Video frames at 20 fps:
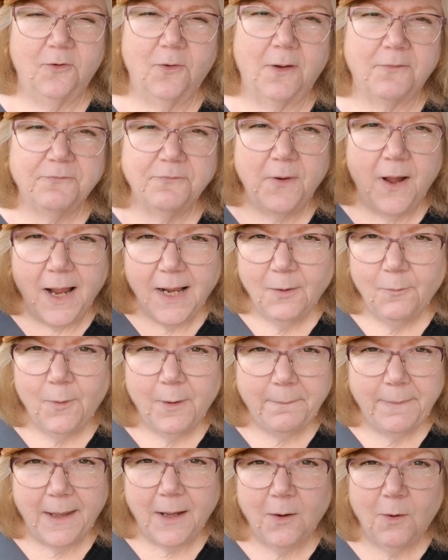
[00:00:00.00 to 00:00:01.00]
So I finally
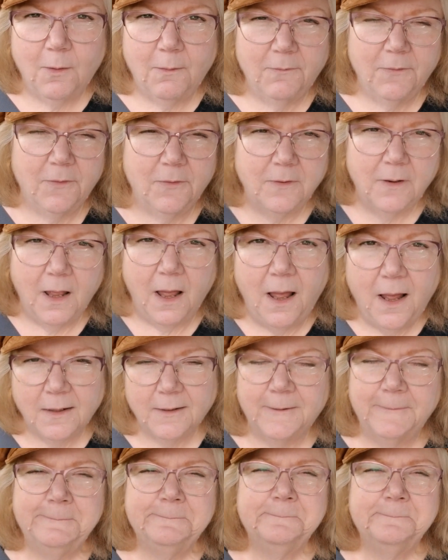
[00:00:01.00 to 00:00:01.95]
went back over there, knocked.